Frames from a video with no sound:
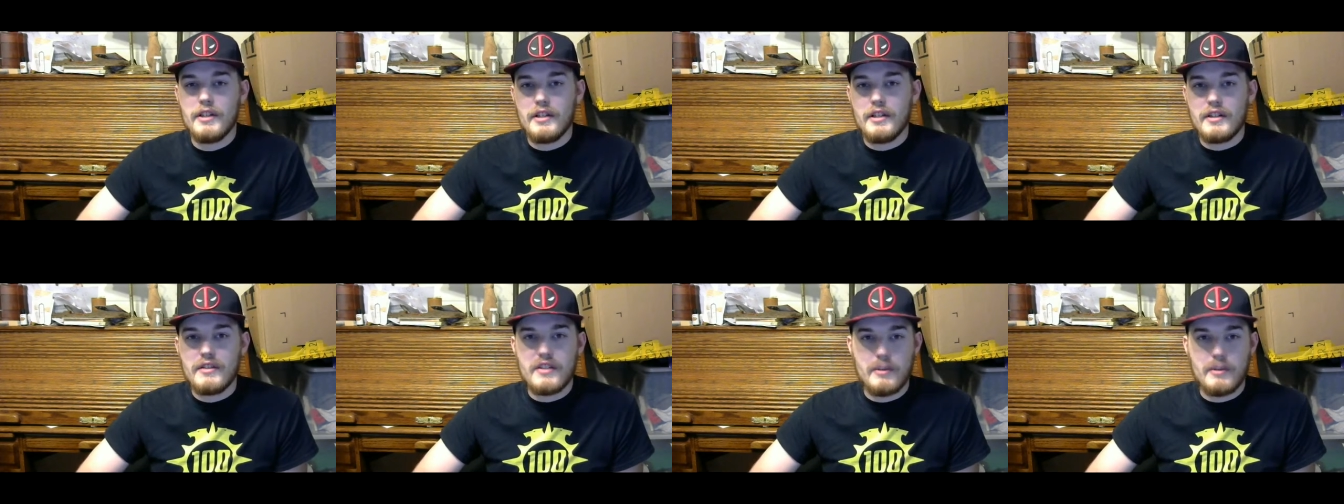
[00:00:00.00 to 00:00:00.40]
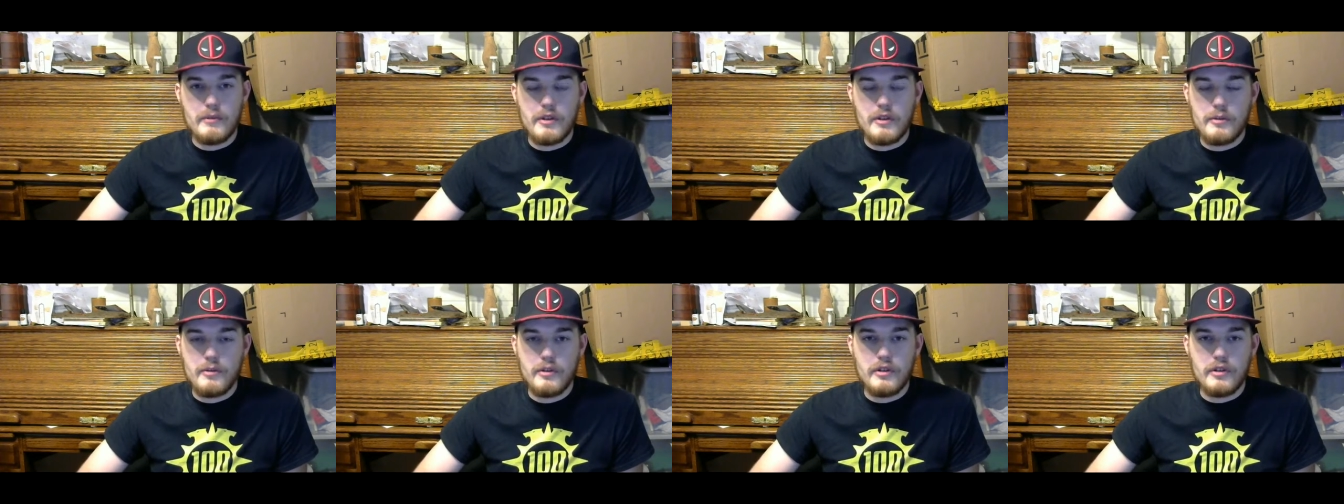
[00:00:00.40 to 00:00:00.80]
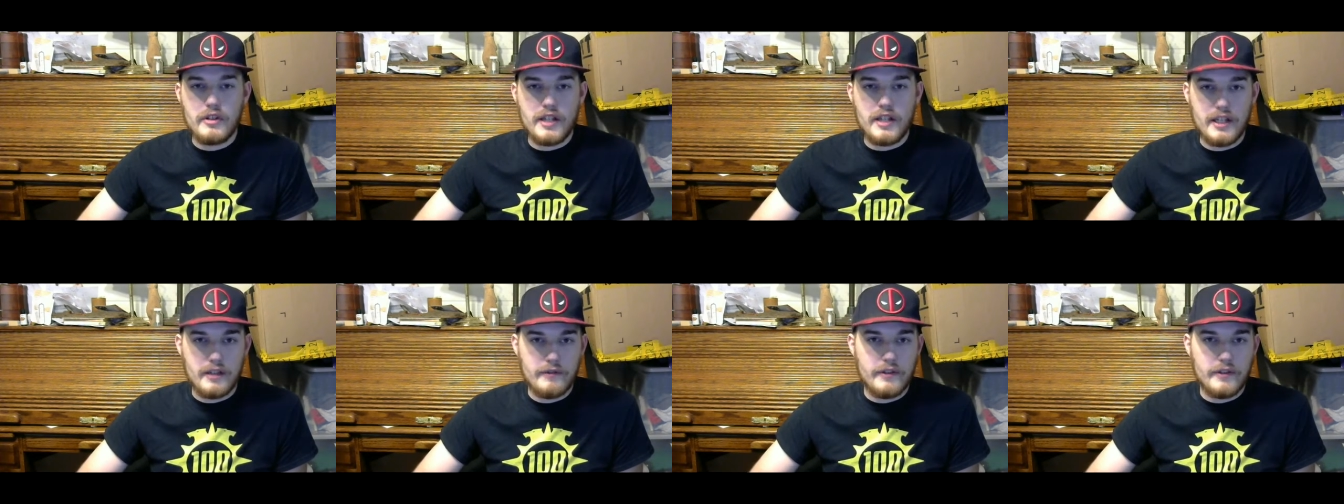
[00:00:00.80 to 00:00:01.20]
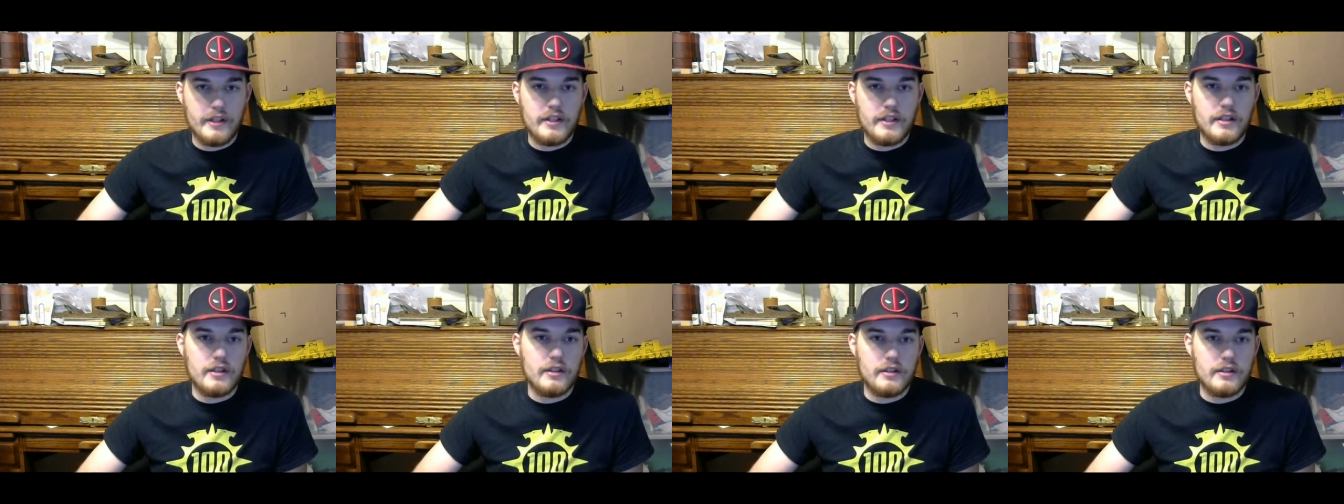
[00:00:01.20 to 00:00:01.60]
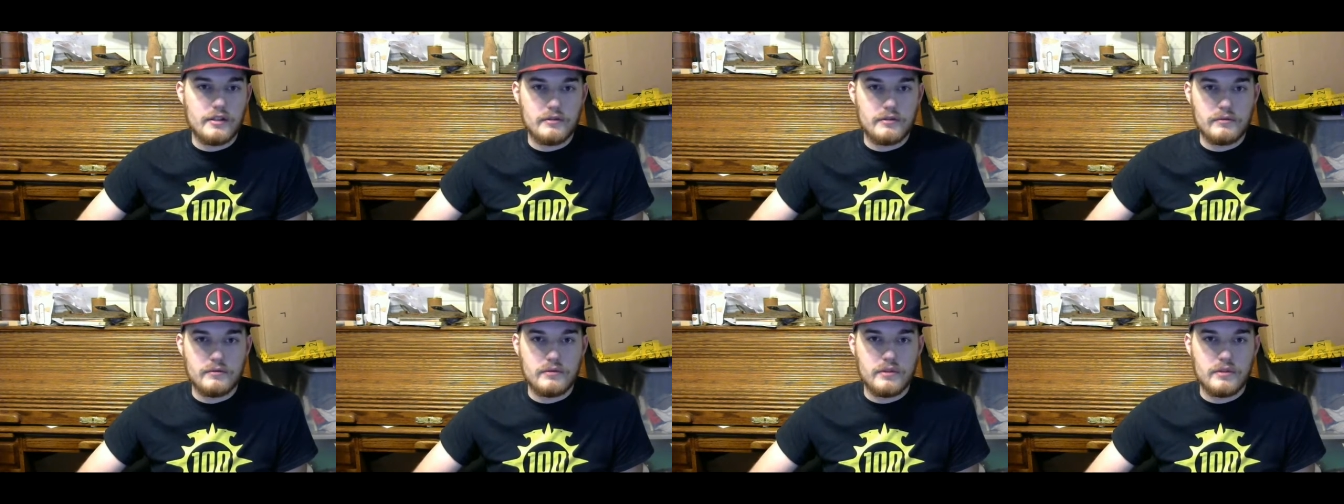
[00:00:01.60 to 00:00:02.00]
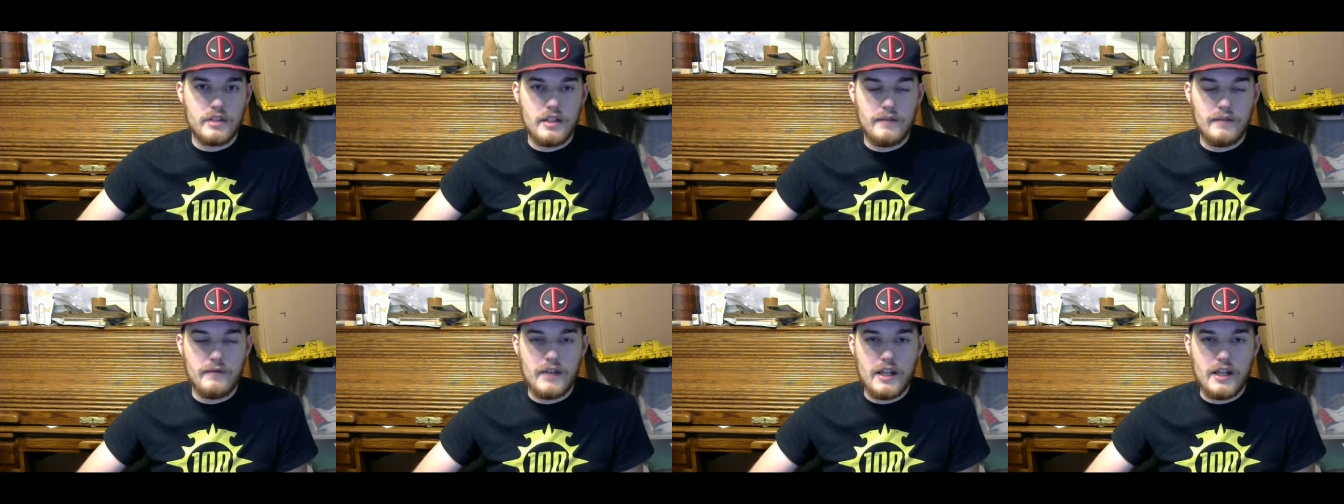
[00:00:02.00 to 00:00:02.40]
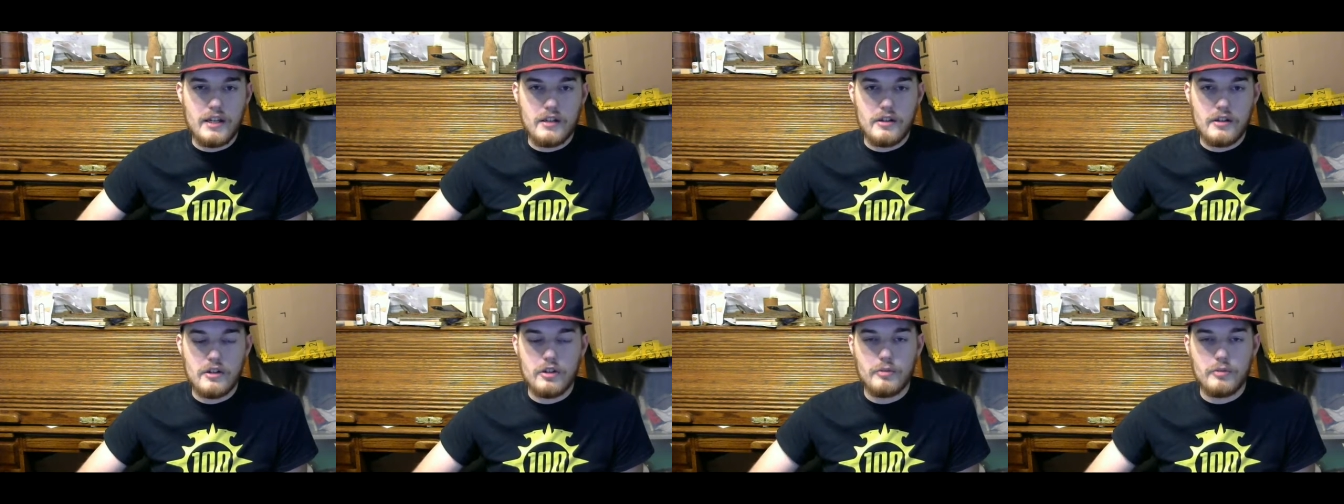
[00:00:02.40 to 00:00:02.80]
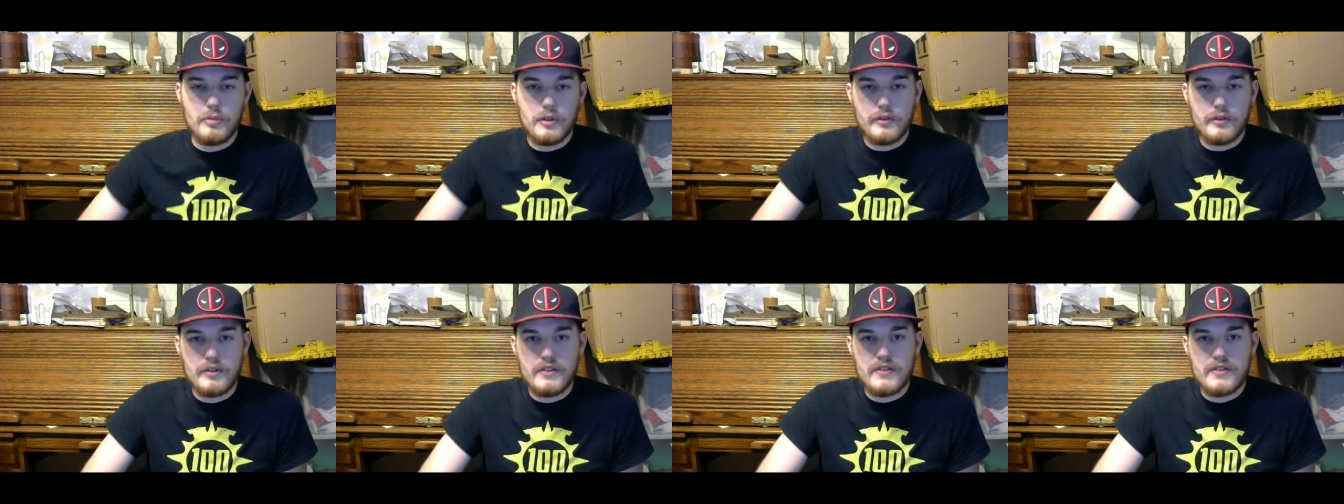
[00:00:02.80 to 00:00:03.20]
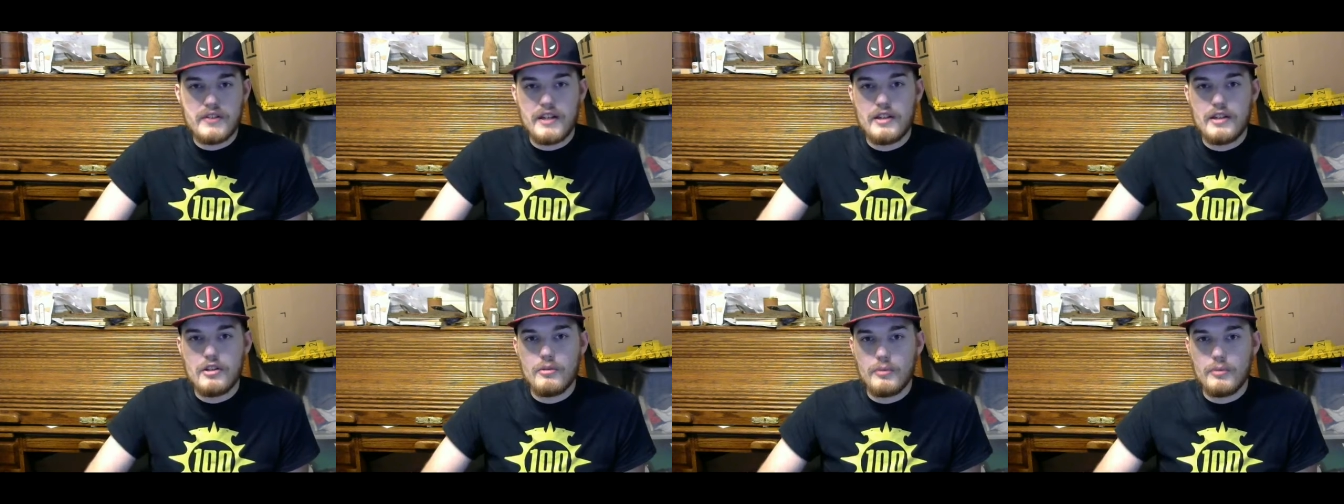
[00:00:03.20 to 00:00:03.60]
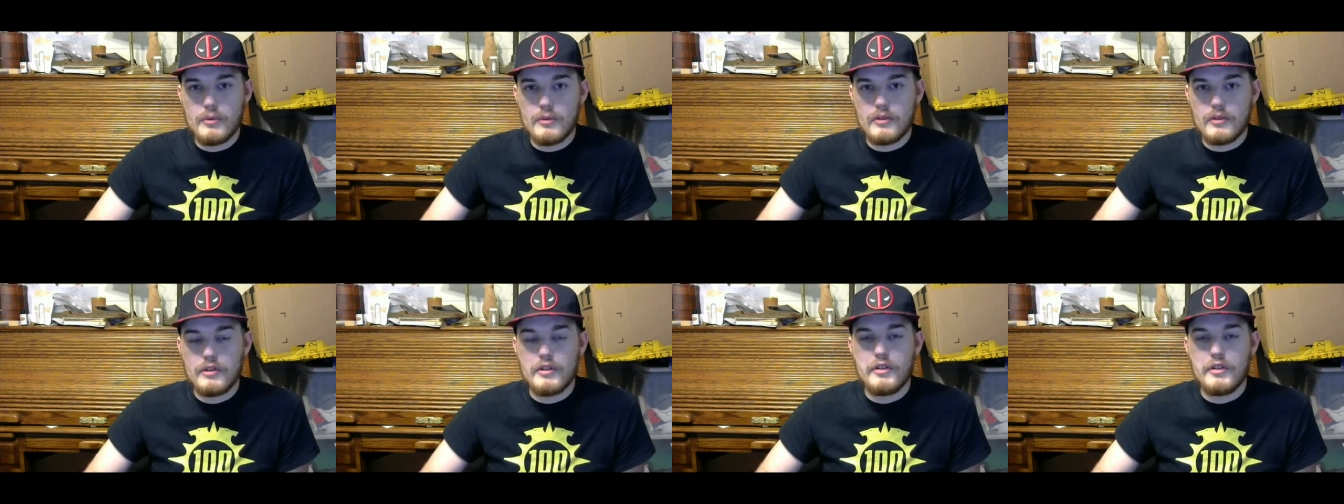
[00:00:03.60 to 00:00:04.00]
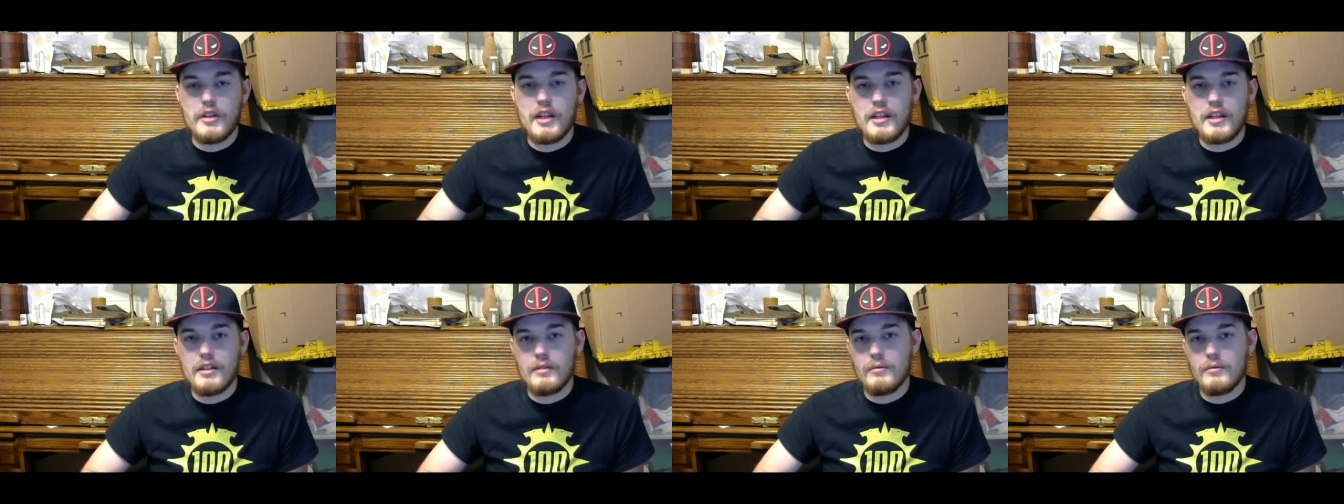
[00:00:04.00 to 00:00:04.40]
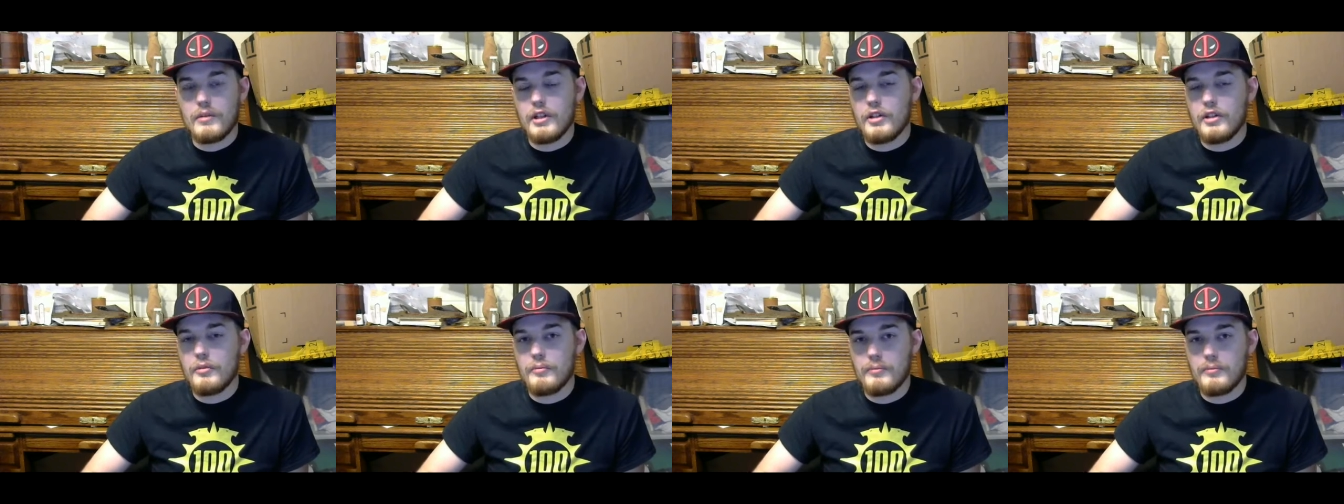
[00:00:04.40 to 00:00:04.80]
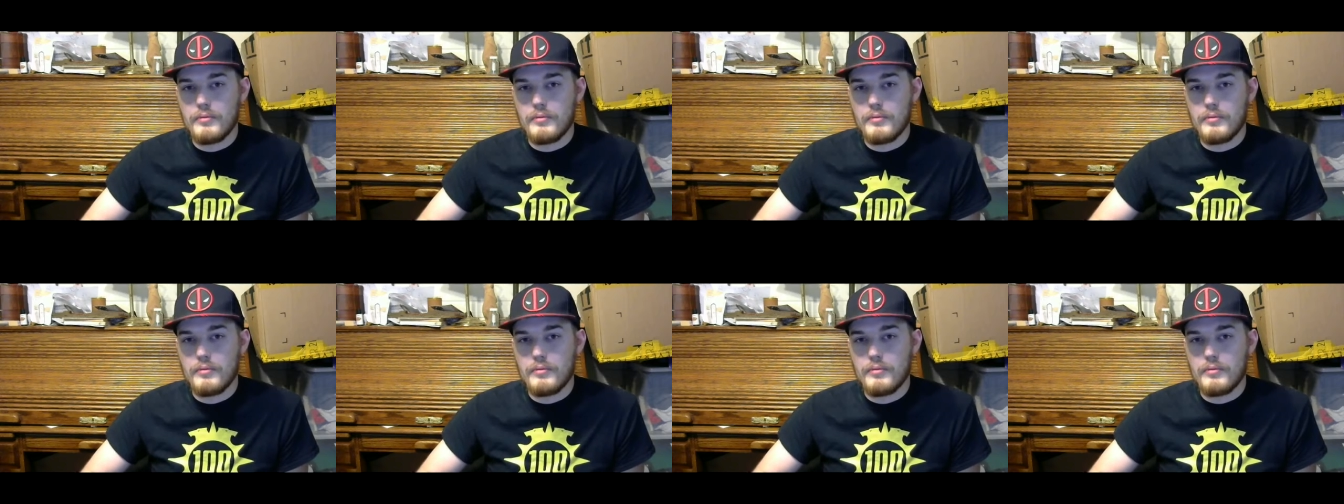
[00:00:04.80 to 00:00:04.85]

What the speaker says: Some of them are kind of like invading your opponent's side of the board and while